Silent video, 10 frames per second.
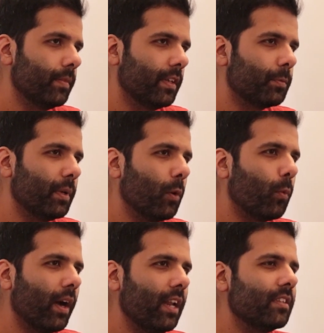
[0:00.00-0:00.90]
It's been a
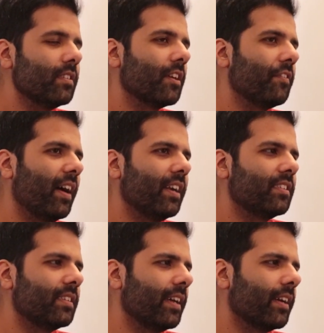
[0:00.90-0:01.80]
while since I've had
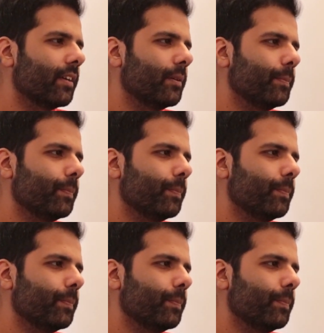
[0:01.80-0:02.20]
steak,